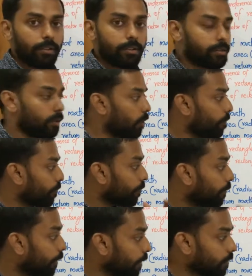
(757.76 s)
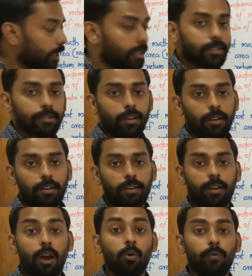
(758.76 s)
so this is
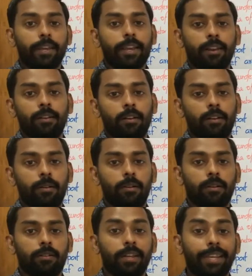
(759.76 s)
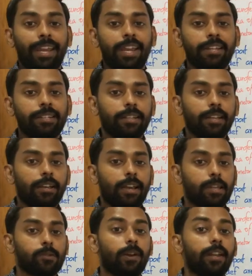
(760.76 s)
how we can create
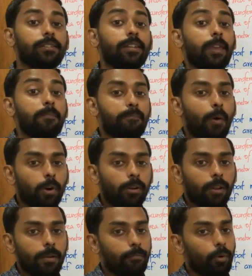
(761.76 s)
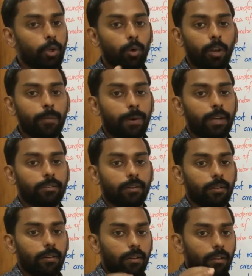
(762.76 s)
as well as import module in
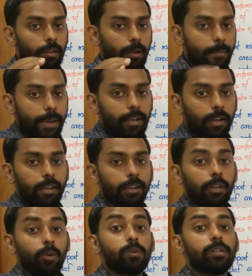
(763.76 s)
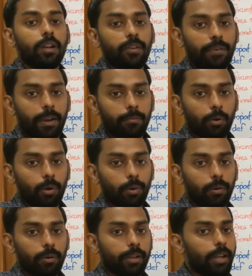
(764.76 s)
Python, mainly user defined
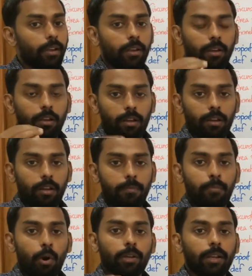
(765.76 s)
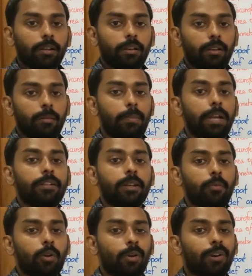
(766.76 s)
module, okay. Importing built-in
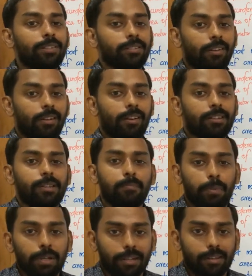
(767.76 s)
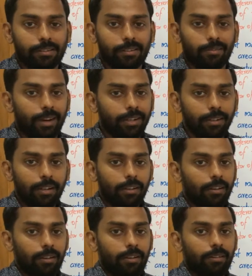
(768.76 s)
module is a simple task, right?
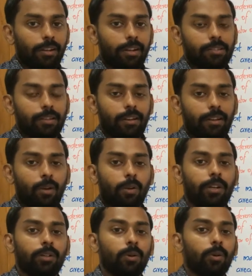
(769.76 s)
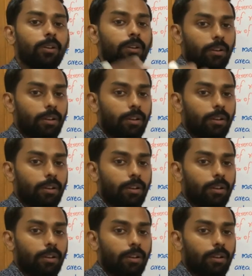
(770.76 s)
There is no need to look